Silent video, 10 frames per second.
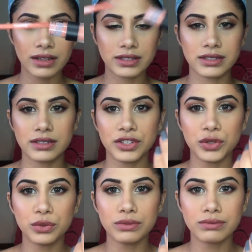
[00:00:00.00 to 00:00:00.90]
It's a
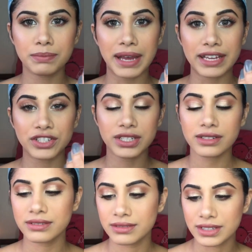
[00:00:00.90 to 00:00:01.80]
new
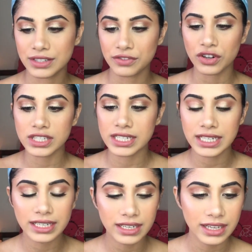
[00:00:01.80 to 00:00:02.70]
packaging, it's
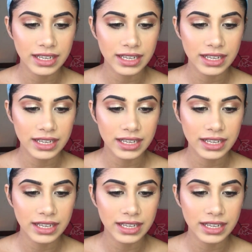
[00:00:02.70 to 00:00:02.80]
frosty.